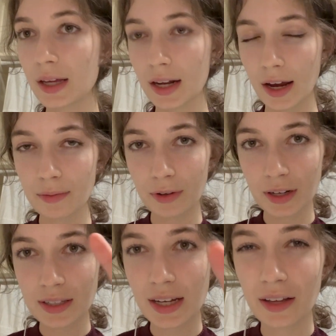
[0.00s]
and I'm going
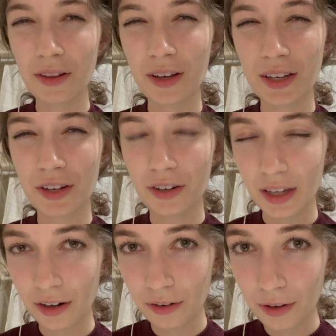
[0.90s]
to take a look in your
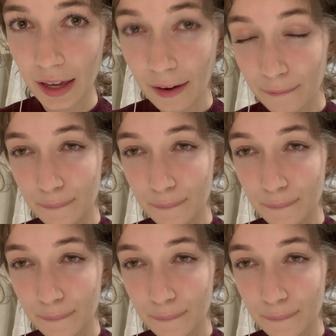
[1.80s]
ear, okay?